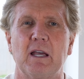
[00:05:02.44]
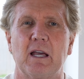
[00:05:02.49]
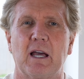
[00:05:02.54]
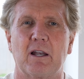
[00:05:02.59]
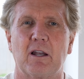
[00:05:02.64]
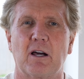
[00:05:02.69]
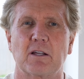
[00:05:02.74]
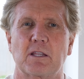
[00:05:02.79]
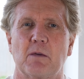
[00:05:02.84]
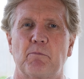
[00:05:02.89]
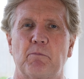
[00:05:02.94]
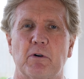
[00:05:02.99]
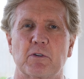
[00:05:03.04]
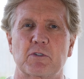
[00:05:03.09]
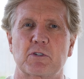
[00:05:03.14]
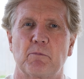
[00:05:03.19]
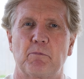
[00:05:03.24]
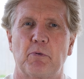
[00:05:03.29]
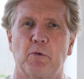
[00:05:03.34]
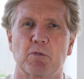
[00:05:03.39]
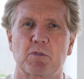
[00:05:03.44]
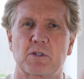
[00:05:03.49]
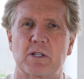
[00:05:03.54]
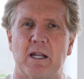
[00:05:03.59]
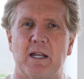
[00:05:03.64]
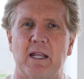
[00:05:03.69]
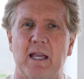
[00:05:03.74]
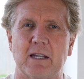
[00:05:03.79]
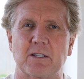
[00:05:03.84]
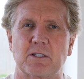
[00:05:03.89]
And like the Apostle Paul
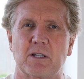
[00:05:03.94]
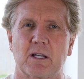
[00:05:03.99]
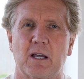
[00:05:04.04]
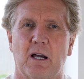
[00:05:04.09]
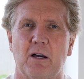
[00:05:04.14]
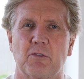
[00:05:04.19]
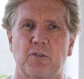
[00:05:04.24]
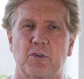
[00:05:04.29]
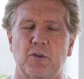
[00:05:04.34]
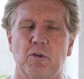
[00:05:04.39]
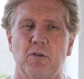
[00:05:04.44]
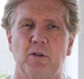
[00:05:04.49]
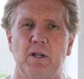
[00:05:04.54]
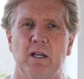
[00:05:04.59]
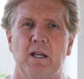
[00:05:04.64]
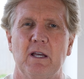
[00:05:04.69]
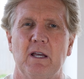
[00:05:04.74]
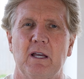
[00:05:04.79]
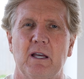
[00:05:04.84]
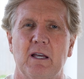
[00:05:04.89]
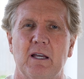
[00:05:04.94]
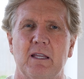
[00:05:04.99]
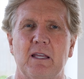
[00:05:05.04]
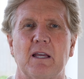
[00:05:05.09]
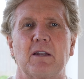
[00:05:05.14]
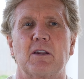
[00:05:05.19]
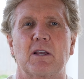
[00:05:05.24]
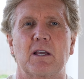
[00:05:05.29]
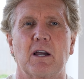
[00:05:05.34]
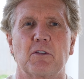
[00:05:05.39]
said, he had to go through. He
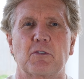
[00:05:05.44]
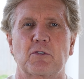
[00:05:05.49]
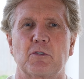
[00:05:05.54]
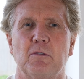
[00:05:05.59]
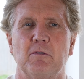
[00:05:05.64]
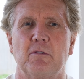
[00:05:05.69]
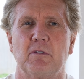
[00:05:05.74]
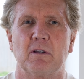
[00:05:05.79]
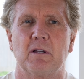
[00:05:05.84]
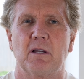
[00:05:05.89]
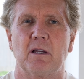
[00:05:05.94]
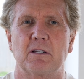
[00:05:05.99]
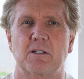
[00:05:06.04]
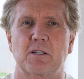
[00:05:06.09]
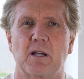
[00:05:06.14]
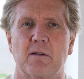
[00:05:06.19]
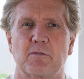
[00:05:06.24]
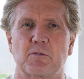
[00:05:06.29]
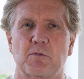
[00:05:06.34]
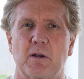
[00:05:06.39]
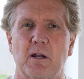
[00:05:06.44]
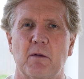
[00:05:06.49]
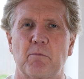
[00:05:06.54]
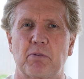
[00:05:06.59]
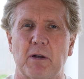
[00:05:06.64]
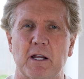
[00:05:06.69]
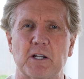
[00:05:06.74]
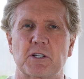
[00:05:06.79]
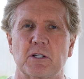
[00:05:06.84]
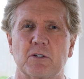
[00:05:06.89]
had to go through uh, times when
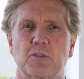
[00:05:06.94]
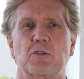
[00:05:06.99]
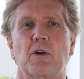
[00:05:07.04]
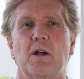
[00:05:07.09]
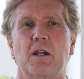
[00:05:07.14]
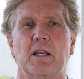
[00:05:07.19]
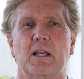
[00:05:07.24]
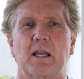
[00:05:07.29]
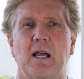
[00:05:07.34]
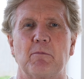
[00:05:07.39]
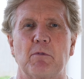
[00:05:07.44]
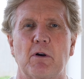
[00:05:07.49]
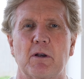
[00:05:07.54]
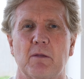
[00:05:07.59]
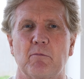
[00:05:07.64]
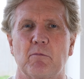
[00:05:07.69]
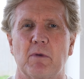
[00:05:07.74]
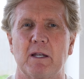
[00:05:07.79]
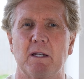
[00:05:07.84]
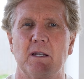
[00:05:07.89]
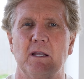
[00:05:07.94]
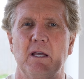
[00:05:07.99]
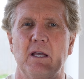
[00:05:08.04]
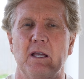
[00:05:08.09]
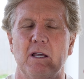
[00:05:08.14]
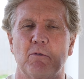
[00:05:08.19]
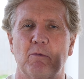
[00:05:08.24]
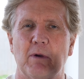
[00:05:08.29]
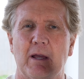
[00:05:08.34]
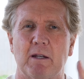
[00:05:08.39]
oppression tried to come on him, when
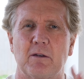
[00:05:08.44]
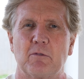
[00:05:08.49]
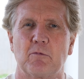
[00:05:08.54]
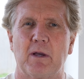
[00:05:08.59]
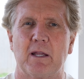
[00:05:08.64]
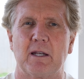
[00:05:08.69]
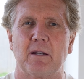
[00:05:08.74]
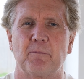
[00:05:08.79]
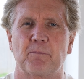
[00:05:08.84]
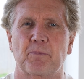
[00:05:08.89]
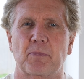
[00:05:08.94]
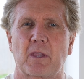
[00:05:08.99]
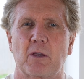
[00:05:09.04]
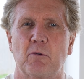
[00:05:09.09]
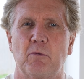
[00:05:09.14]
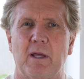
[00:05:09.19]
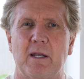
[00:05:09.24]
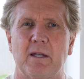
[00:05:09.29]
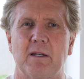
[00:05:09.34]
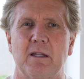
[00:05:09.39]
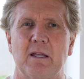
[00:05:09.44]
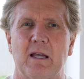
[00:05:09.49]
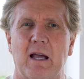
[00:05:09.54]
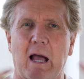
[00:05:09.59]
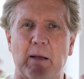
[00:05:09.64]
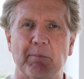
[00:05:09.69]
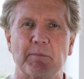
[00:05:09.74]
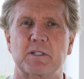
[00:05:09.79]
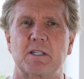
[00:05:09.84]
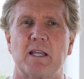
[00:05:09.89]
when when when
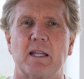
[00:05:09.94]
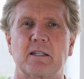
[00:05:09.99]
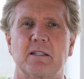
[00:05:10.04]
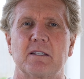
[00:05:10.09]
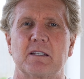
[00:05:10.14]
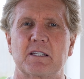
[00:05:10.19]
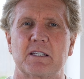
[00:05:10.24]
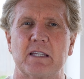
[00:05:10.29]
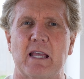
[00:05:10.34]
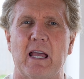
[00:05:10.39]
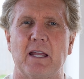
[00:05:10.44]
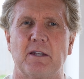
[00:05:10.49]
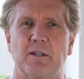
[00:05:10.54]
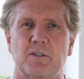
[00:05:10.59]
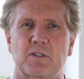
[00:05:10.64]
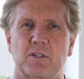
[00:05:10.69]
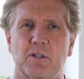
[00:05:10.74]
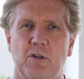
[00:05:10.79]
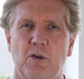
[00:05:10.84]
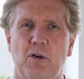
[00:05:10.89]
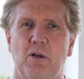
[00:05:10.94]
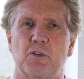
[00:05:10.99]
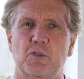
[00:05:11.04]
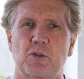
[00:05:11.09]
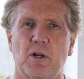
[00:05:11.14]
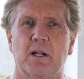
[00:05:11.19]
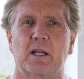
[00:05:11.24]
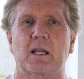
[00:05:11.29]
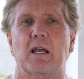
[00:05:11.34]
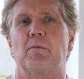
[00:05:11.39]
upset and sadness and hurt
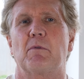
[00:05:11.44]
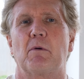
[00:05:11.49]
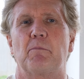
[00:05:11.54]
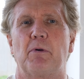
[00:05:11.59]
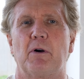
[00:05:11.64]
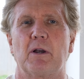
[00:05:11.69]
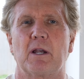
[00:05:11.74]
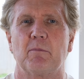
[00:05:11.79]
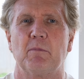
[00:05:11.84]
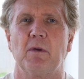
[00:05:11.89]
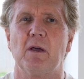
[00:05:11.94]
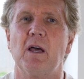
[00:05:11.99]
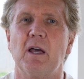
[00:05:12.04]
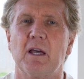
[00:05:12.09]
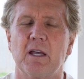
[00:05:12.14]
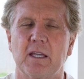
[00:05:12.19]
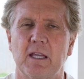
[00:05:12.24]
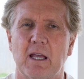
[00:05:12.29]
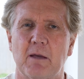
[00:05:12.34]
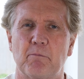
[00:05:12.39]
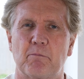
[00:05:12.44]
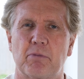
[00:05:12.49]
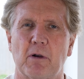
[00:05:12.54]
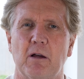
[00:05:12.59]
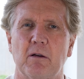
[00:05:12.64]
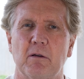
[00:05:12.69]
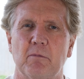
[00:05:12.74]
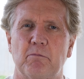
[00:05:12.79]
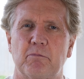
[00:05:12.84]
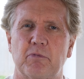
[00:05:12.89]
tried to come upon him. He had
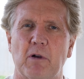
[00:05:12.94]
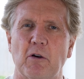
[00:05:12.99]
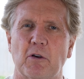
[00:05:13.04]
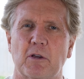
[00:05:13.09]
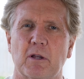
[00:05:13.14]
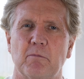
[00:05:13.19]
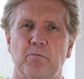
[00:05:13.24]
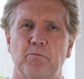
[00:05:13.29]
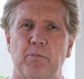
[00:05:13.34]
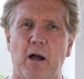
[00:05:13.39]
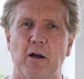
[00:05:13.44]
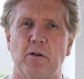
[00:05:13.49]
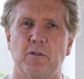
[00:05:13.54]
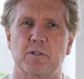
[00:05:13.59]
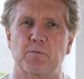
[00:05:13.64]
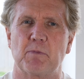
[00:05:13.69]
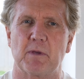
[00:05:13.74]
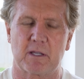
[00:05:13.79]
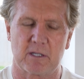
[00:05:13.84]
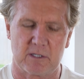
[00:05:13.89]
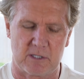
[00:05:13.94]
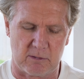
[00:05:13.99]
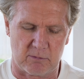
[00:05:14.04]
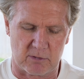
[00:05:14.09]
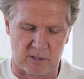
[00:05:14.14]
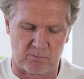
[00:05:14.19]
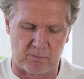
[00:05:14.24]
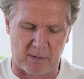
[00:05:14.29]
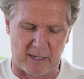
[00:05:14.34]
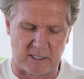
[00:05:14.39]
bro broken bones because he
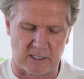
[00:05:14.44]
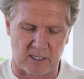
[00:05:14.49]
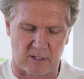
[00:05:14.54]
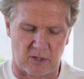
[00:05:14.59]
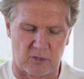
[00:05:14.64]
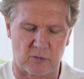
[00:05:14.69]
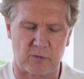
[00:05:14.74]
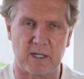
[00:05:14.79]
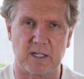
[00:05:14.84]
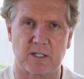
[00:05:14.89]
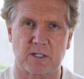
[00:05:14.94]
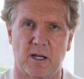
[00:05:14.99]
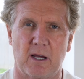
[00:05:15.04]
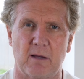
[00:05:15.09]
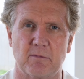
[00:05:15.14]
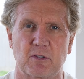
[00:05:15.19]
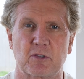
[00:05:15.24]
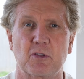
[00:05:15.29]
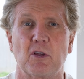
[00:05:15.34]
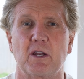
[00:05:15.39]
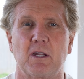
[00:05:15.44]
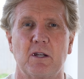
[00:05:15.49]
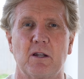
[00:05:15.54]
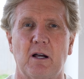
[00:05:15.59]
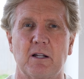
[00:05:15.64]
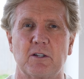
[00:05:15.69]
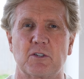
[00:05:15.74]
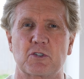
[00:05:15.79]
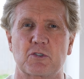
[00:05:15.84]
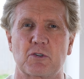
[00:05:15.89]
was beaten three times,
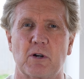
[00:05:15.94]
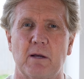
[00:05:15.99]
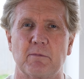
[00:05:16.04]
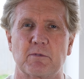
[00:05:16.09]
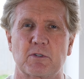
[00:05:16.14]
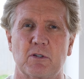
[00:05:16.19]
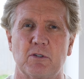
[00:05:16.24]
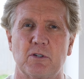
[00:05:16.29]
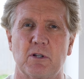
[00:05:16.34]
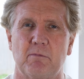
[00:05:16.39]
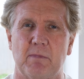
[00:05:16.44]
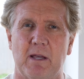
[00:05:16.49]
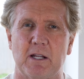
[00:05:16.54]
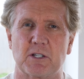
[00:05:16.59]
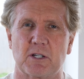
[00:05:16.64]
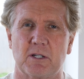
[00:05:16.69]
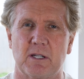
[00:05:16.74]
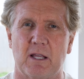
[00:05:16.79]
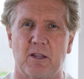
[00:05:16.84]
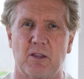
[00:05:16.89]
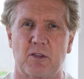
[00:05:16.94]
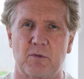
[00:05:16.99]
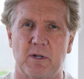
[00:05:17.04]
thirty-nine stripes. Could you imagine that?